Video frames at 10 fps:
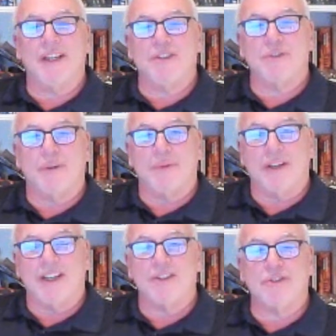into a, a
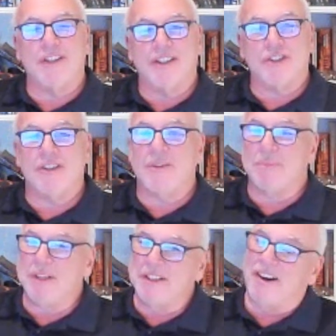country that shouldn't
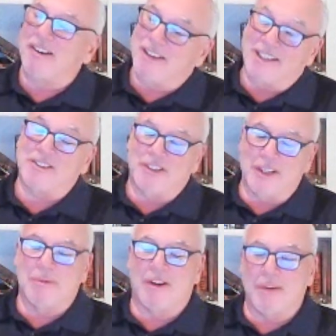be there, like a
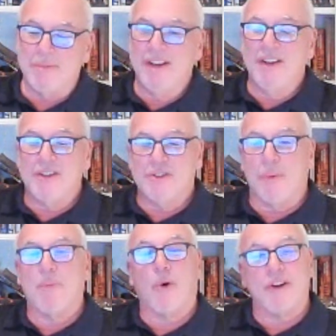dirty bomb. So
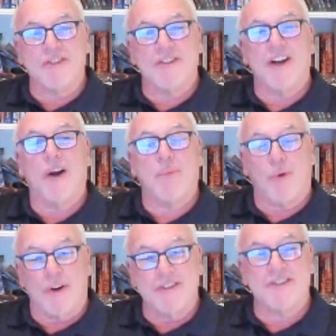ports,
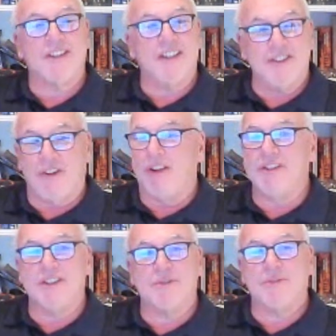airports, cities, all
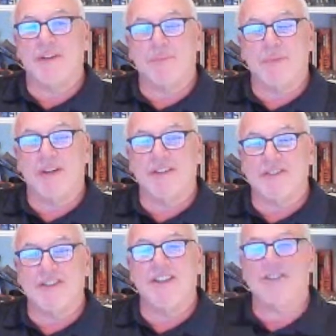these uh, uh,
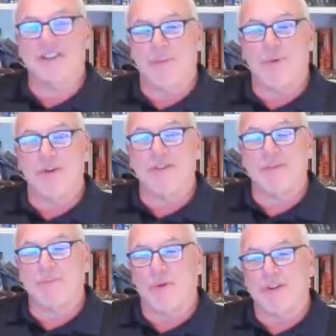cities and airports
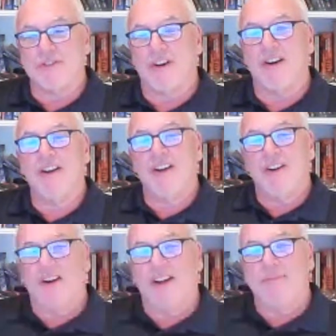and ports are
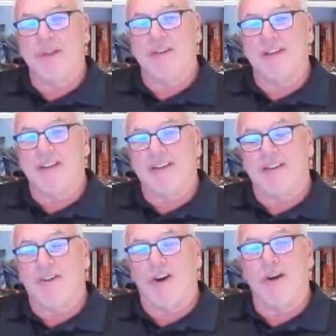have been uh,
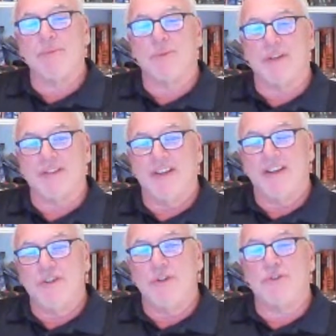armed with
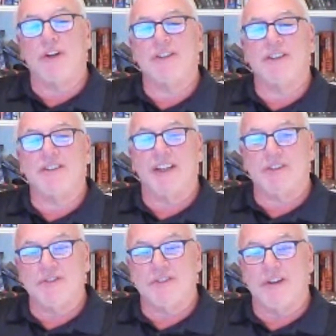neutron
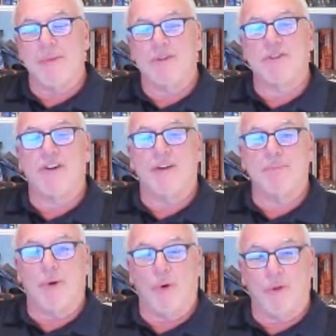detectors that are mounted on
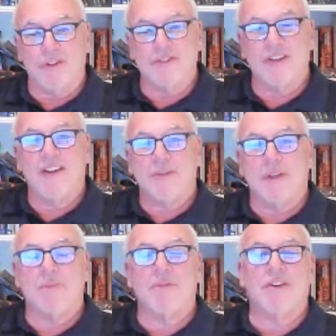poles. It's
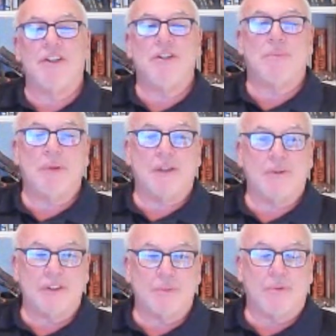become a very
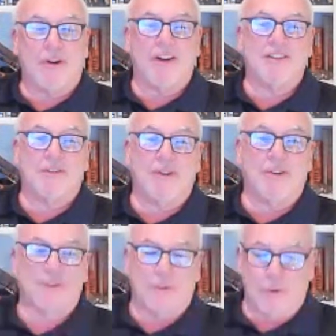ubiquitous product
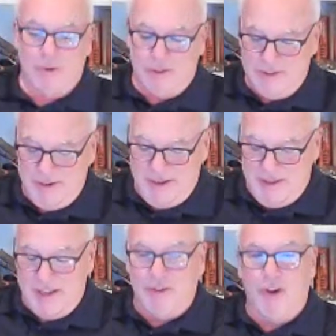around the world,
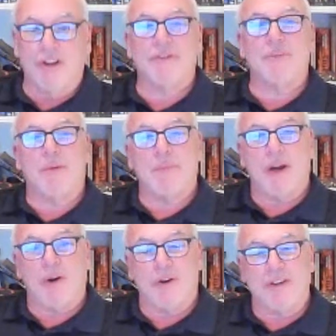and all of them are
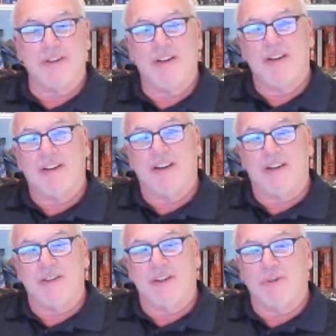powered
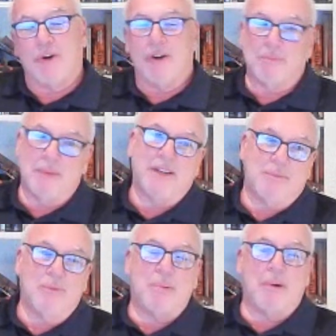uh, or made
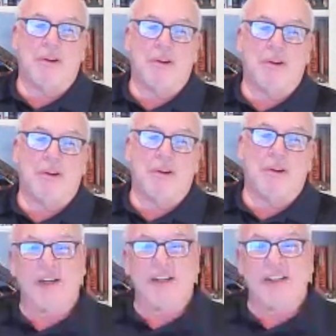possible by
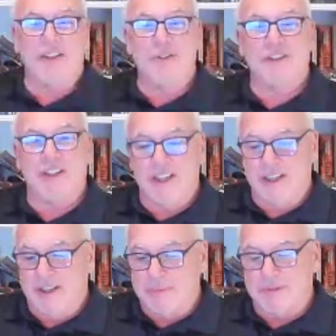using
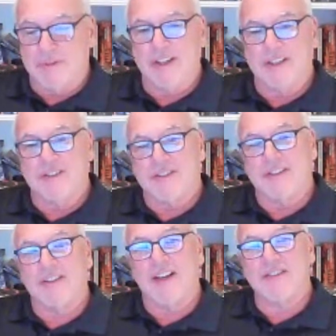helium three
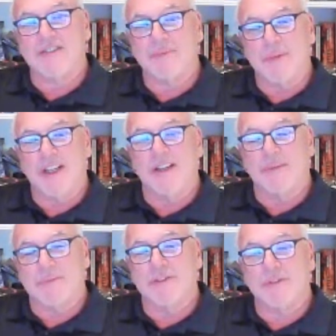as the, as the
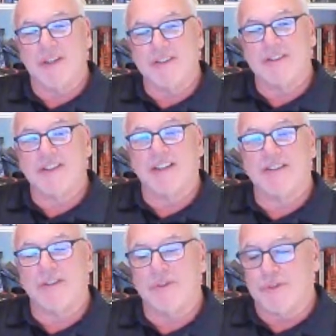medium to uh,
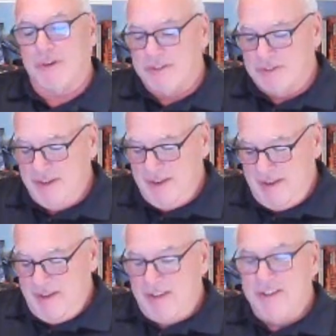detect the neutrons.
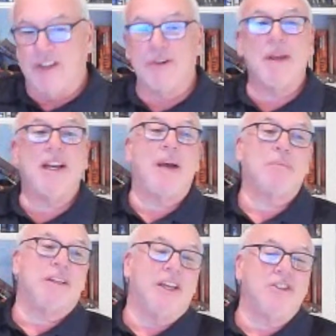The other main
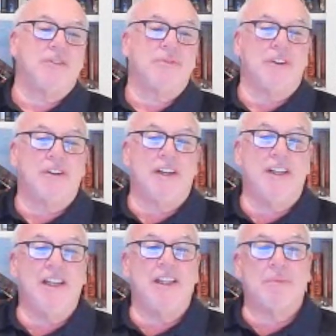application for
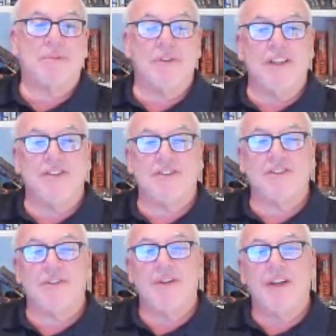uh, helium three
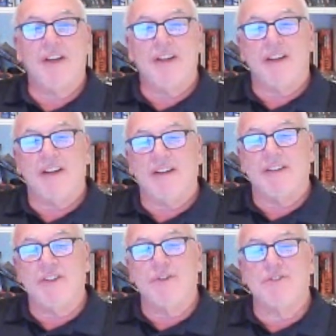is to
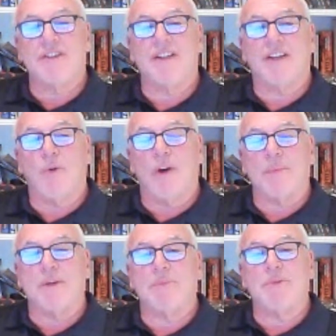uh, use it in a
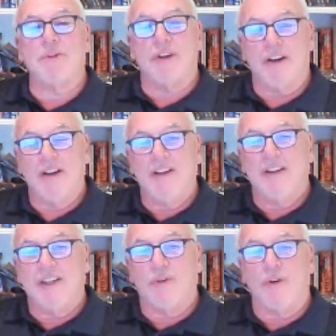quantum computer.
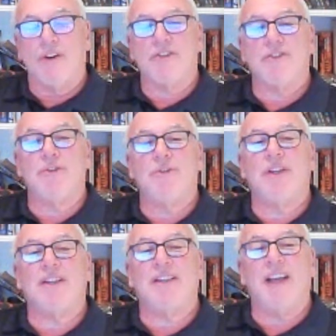In order
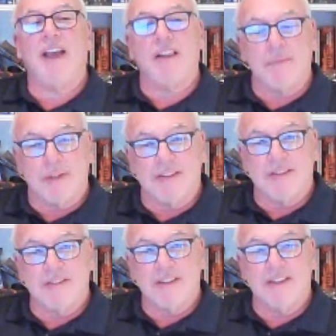to get the
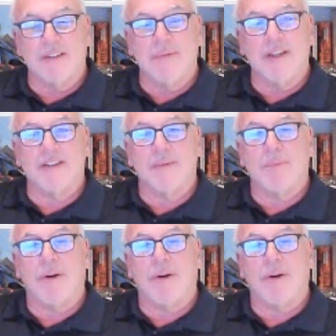element in the in the